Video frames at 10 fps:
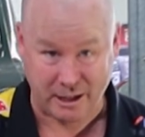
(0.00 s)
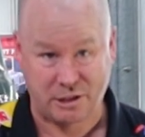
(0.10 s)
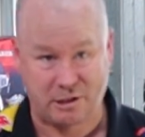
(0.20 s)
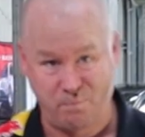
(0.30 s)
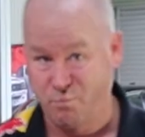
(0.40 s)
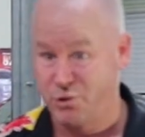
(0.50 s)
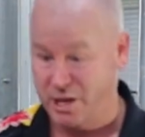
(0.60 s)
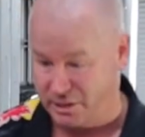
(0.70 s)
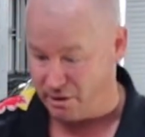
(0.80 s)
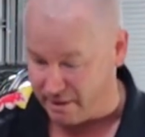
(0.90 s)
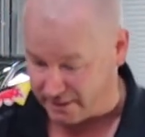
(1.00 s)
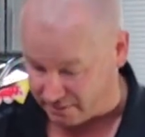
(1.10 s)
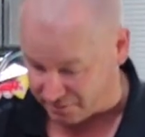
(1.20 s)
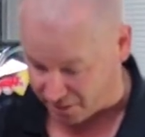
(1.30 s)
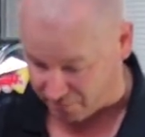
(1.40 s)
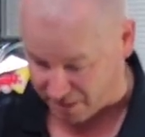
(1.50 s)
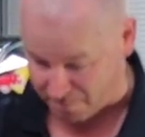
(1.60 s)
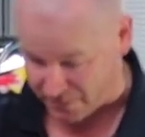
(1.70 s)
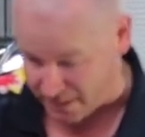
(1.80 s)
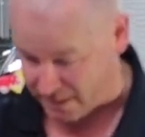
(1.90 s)
It's pretty tidy.
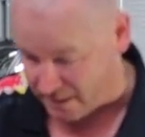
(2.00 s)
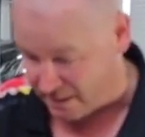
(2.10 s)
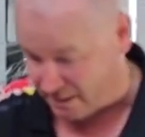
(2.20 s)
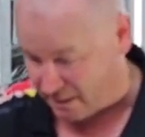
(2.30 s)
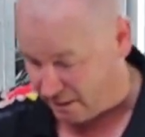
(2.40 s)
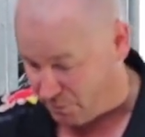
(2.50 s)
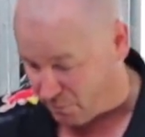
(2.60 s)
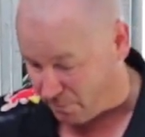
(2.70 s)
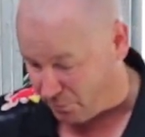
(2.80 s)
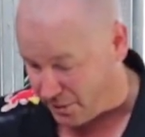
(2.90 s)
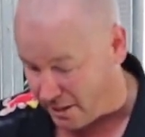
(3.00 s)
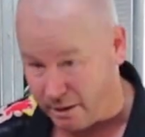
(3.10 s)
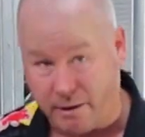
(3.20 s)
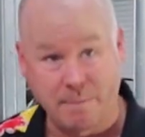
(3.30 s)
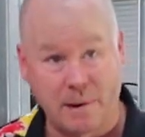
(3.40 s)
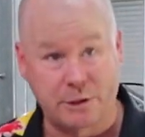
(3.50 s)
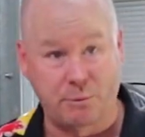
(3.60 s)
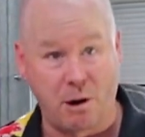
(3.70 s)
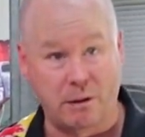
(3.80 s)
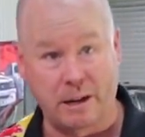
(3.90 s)
So if you want to put that in Grandma's
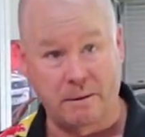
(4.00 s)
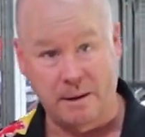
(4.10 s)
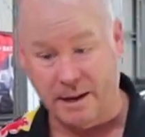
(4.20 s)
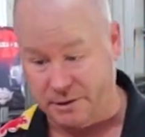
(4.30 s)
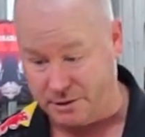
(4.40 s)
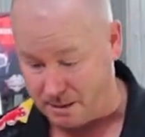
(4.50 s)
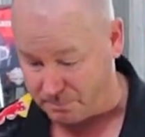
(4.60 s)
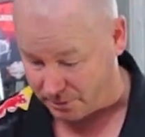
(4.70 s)
roller, hit us up.